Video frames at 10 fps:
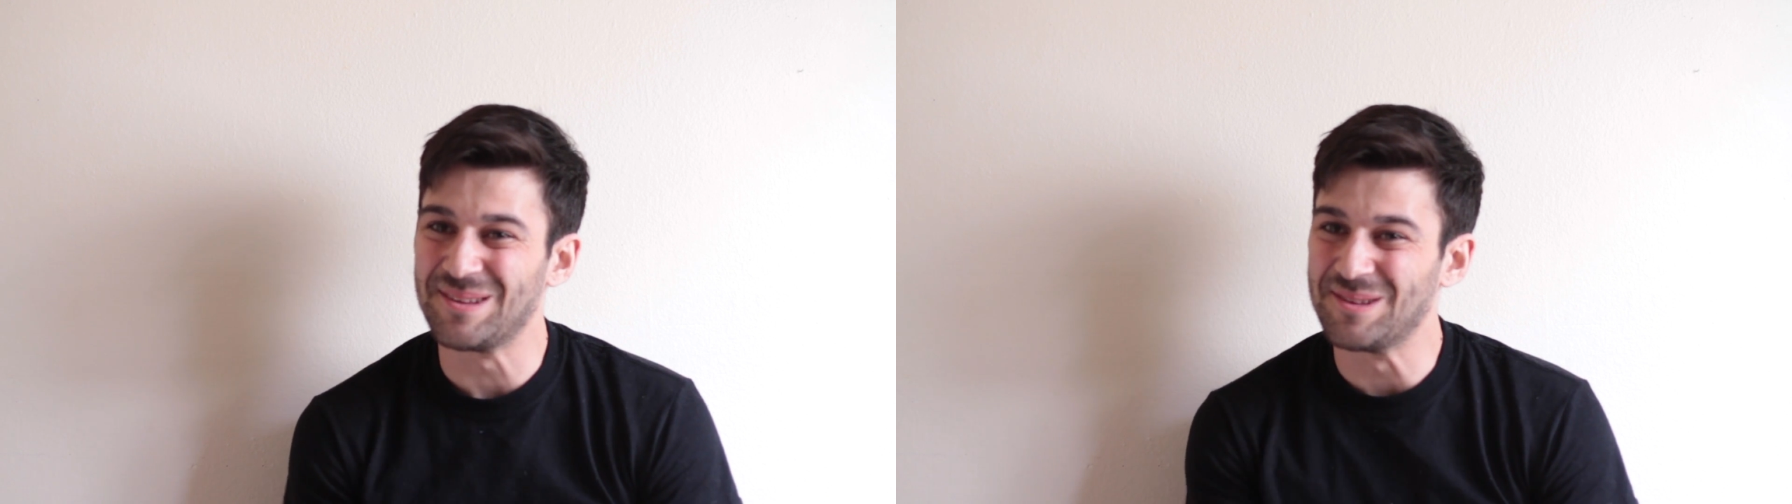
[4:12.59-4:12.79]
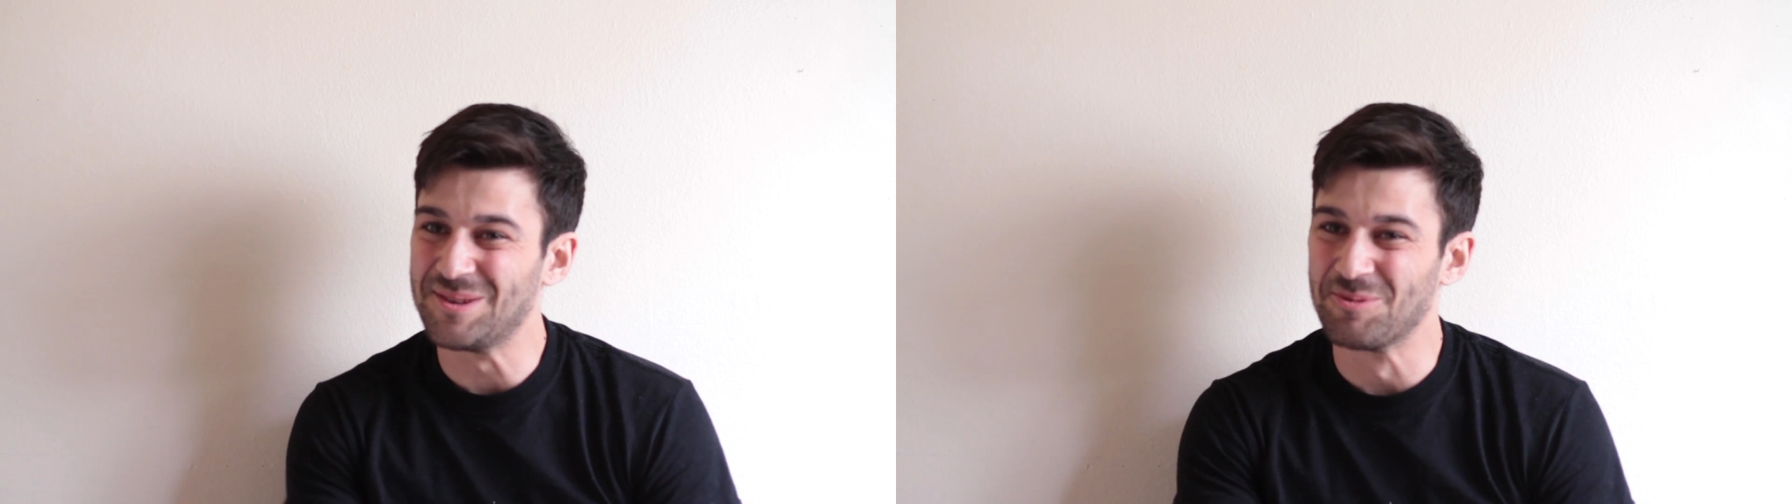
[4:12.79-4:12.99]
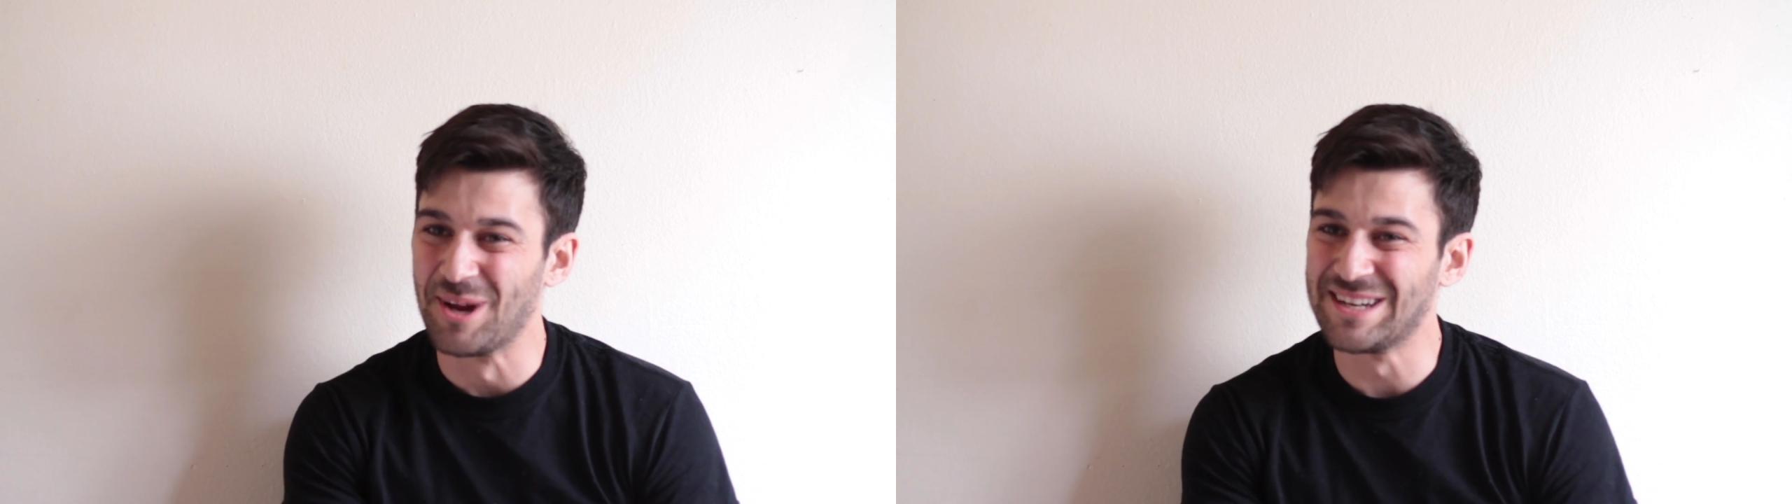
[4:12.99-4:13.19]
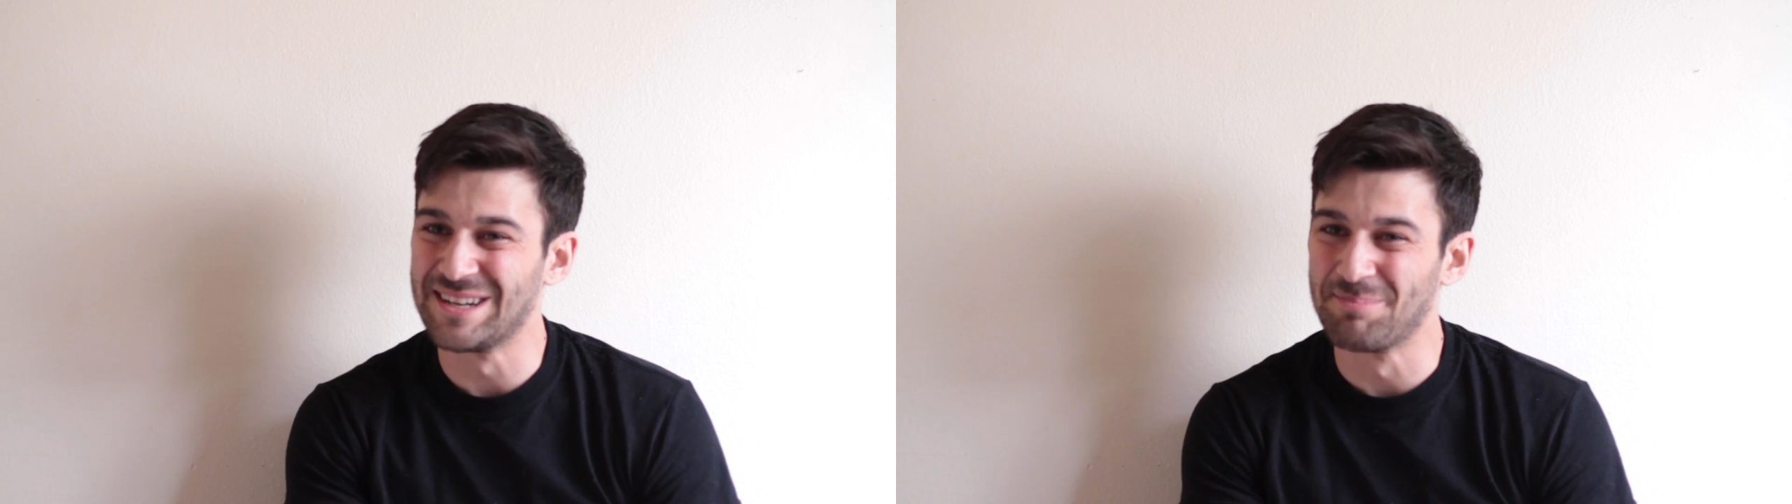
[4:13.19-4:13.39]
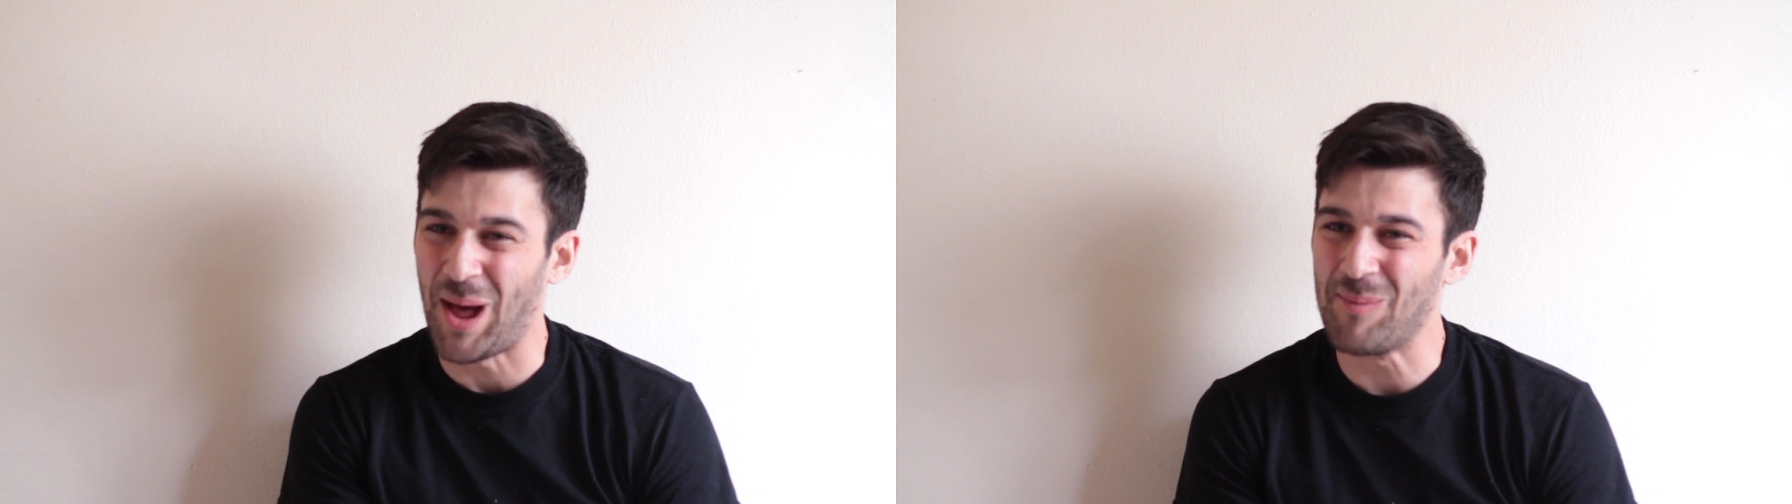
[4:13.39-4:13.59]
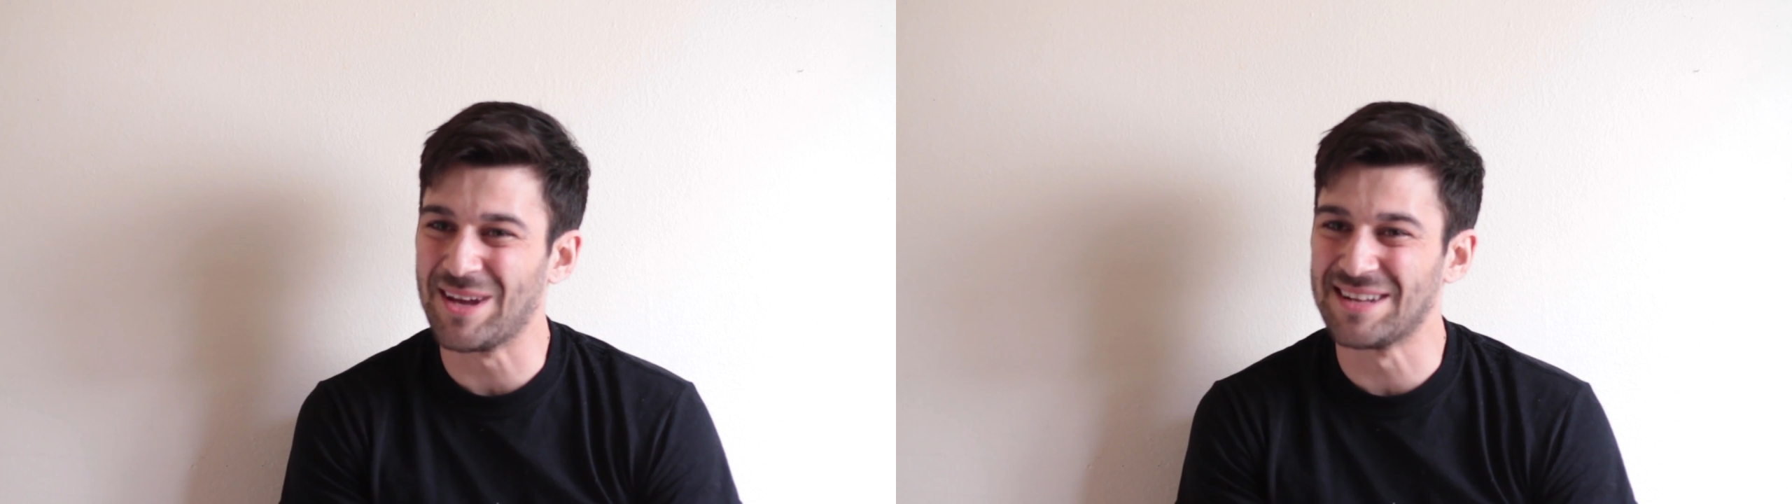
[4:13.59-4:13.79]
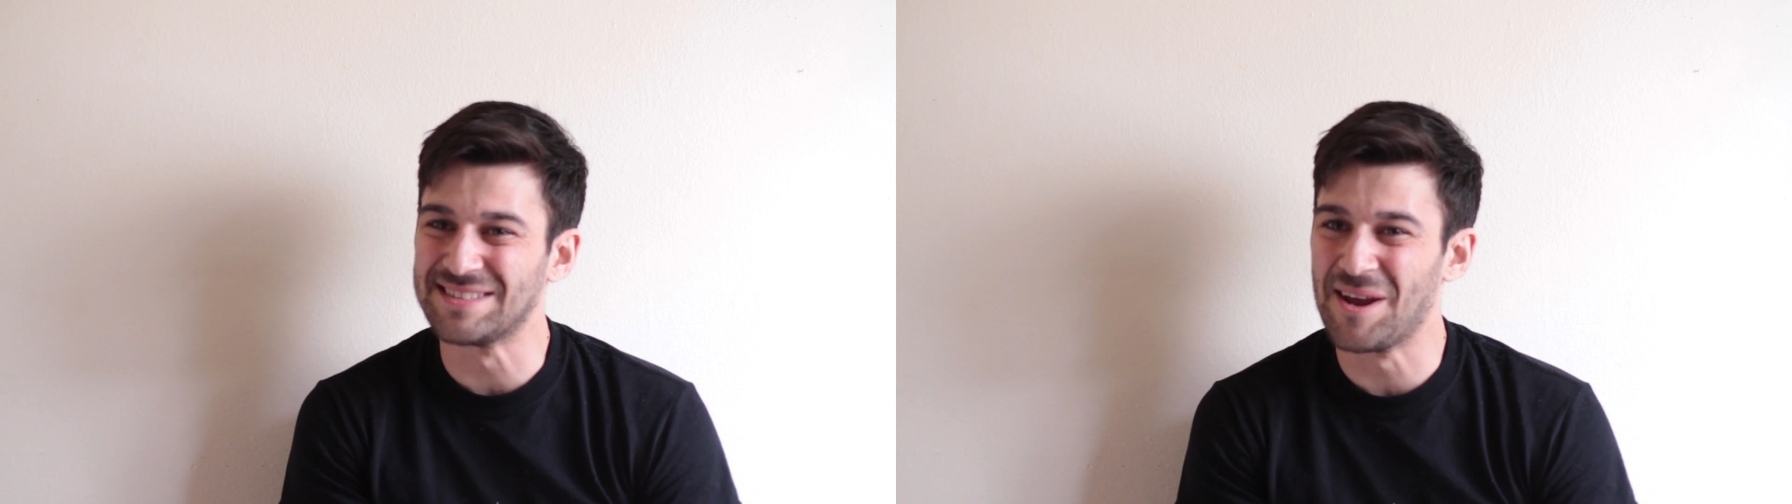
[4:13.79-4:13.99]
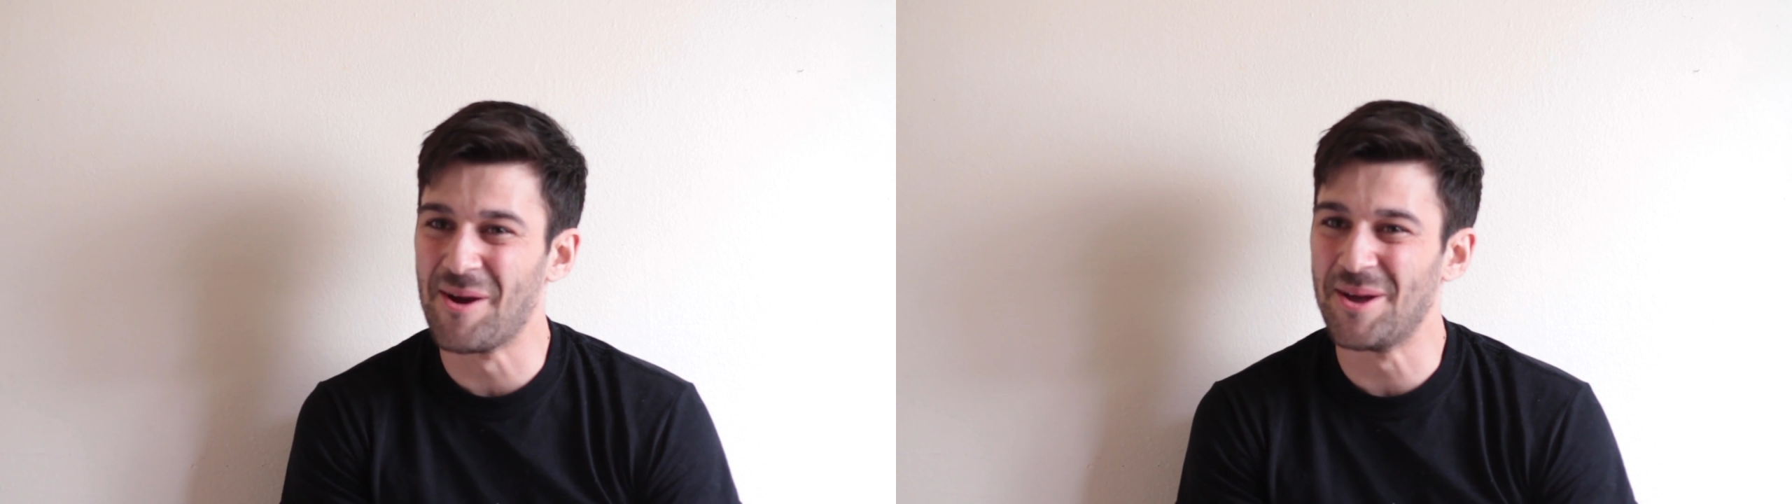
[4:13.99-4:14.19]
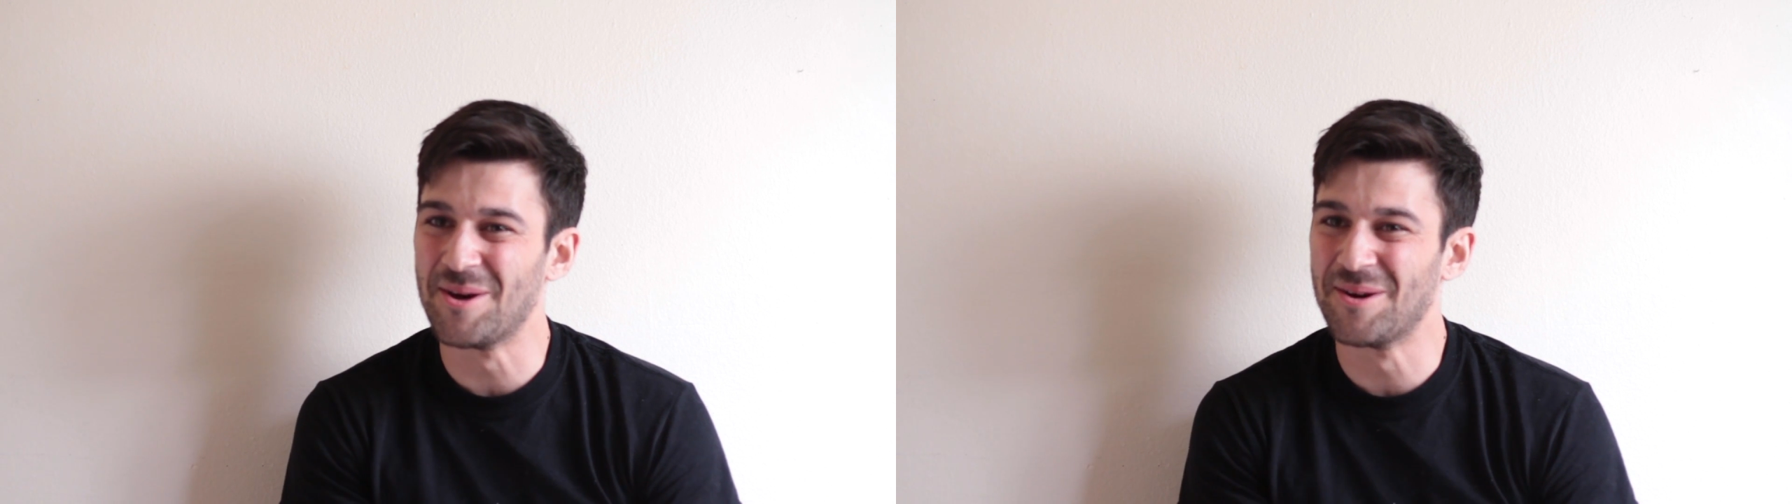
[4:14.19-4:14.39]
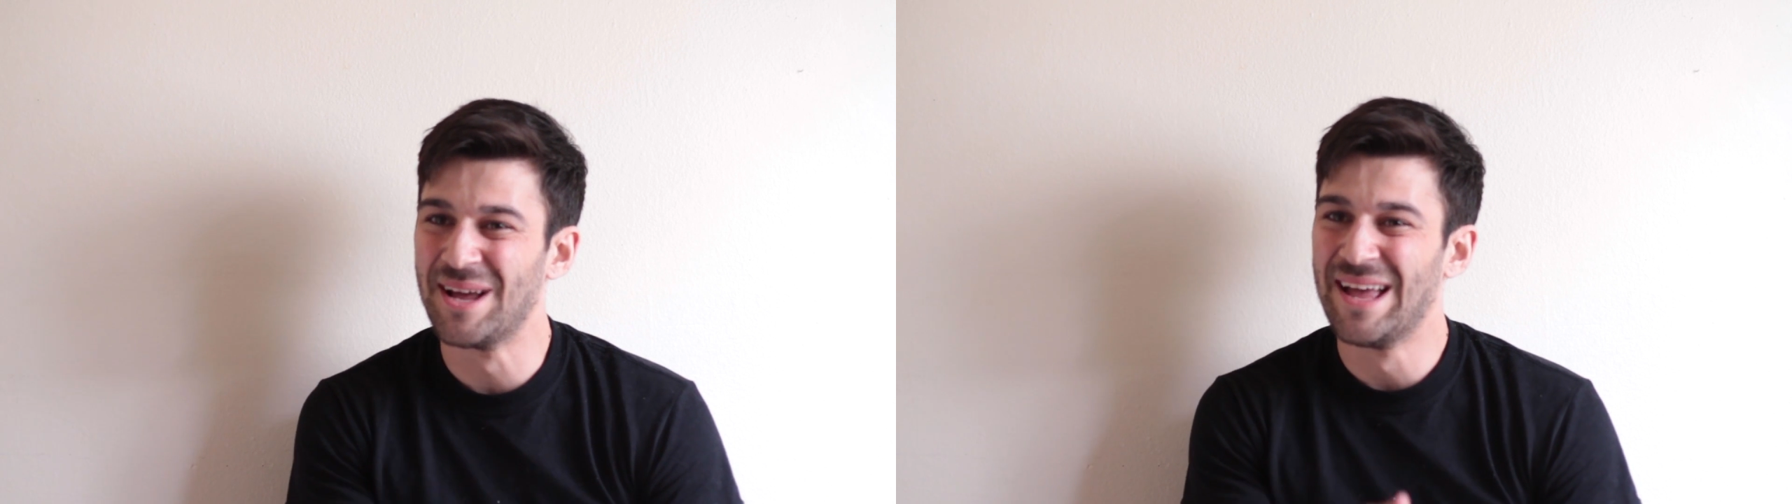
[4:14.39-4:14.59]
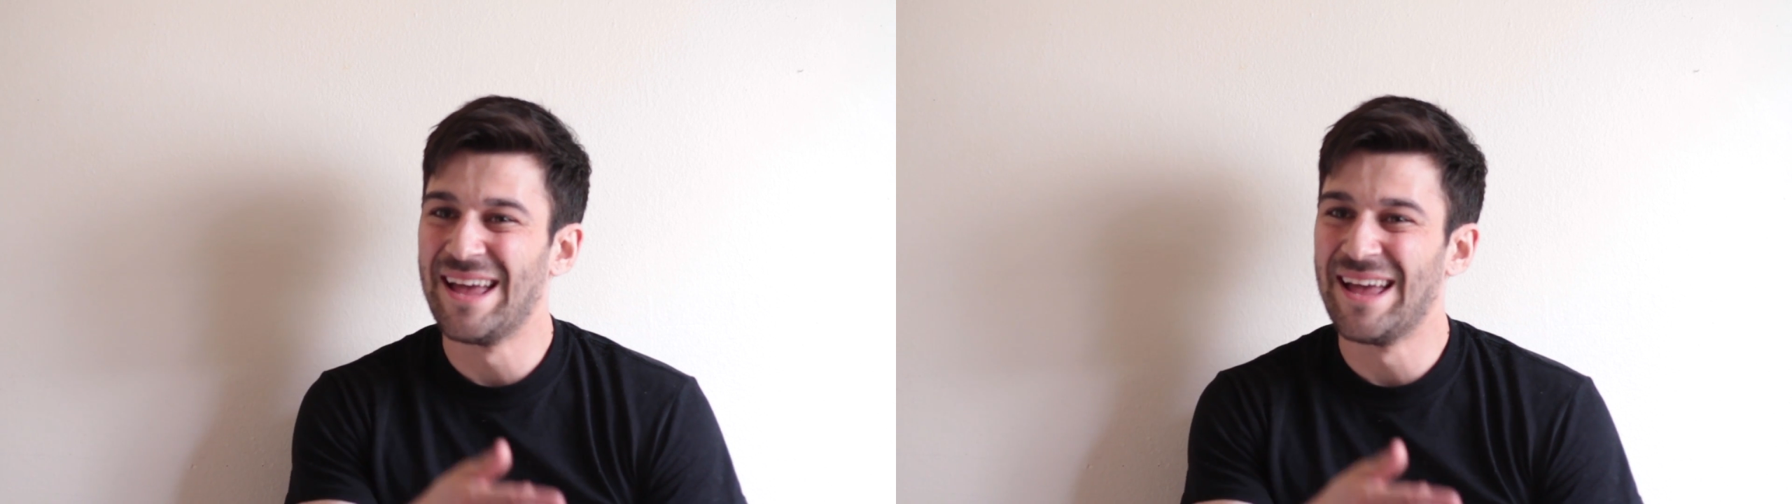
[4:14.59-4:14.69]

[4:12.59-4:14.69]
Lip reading: You run into Bobby Ontario